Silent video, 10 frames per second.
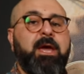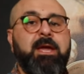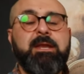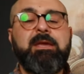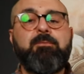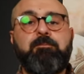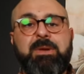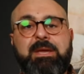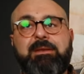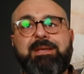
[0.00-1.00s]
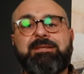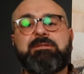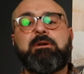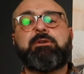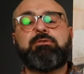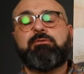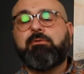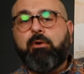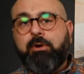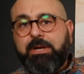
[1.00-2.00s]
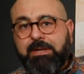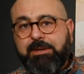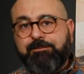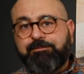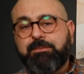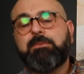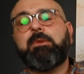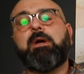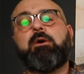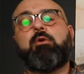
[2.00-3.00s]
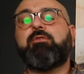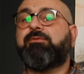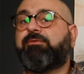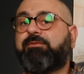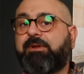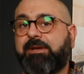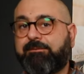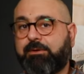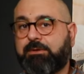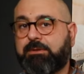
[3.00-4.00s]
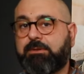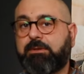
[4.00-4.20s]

Any bean that's not too oily or flavored.